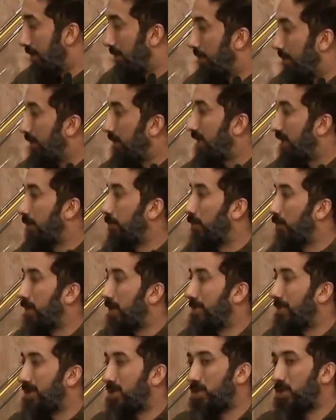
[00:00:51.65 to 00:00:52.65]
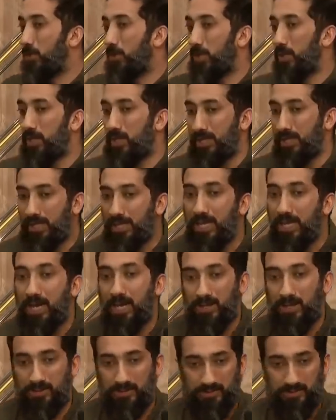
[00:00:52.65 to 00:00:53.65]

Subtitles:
But then what about the word ilah?